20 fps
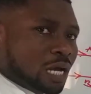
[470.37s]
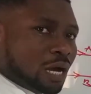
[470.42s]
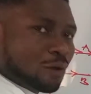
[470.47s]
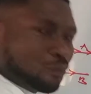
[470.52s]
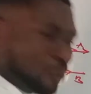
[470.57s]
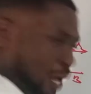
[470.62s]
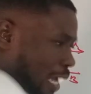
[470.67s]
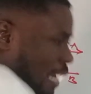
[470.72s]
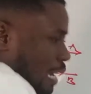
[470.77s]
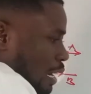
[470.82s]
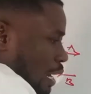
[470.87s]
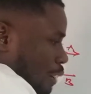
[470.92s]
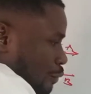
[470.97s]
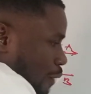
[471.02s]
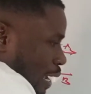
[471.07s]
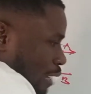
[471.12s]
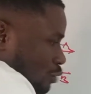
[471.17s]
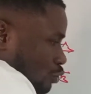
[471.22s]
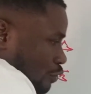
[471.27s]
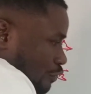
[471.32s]
We
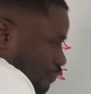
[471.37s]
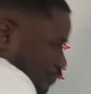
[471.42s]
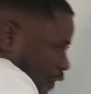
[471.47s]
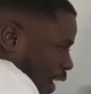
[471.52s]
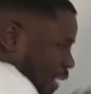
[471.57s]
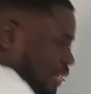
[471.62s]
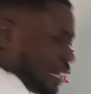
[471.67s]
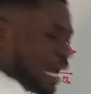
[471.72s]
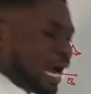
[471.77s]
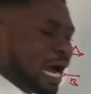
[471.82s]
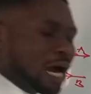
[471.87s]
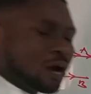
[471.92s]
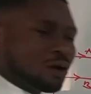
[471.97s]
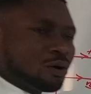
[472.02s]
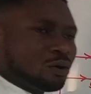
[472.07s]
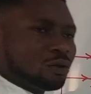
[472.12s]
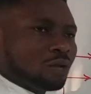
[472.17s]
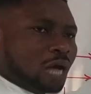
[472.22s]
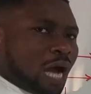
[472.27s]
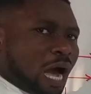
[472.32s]
are to find the
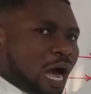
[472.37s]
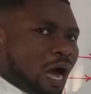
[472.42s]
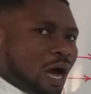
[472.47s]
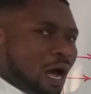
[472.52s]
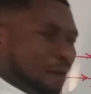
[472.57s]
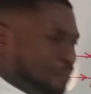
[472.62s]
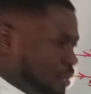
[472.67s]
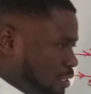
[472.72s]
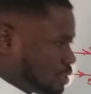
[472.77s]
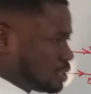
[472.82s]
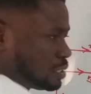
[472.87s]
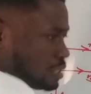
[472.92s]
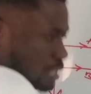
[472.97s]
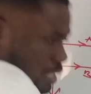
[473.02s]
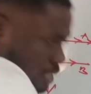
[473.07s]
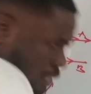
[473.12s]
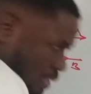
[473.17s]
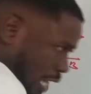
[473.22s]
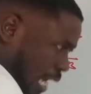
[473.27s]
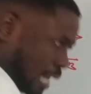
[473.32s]
angle R, the
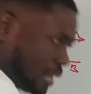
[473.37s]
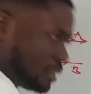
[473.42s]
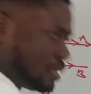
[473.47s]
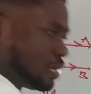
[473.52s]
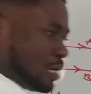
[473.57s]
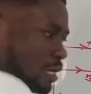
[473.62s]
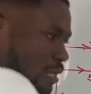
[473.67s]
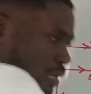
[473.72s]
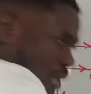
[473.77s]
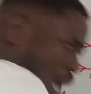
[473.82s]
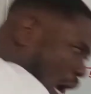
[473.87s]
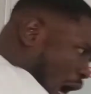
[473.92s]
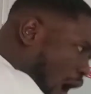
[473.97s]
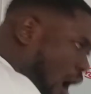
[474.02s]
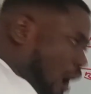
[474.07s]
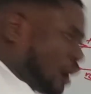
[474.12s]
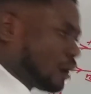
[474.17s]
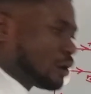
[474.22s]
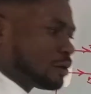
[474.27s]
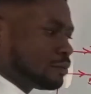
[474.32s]
side
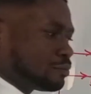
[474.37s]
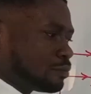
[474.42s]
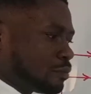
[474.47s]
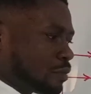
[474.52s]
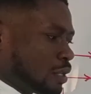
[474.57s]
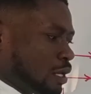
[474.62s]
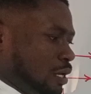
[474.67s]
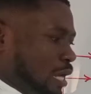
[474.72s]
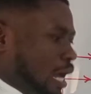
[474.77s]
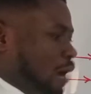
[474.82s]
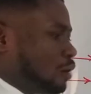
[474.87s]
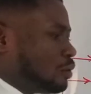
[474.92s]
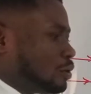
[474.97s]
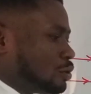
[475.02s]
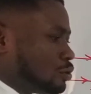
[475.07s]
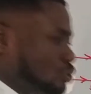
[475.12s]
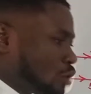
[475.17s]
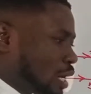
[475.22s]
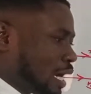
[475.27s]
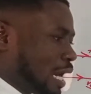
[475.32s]
R. Now,
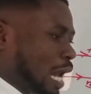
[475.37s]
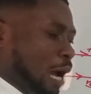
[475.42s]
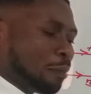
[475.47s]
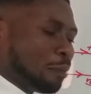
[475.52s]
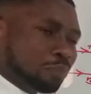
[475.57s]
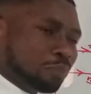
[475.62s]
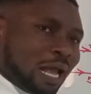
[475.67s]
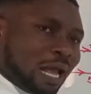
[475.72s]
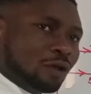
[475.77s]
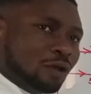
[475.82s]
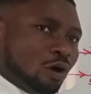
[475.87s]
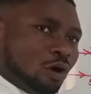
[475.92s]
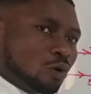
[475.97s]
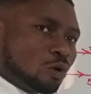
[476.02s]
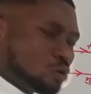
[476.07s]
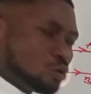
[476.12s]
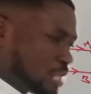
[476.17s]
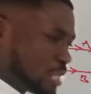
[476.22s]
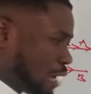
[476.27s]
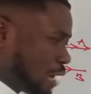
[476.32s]
you can apply your
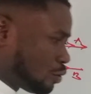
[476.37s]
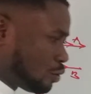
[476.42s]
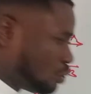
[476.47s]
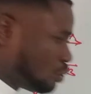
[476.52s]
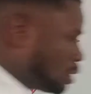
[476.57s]
cosine rule.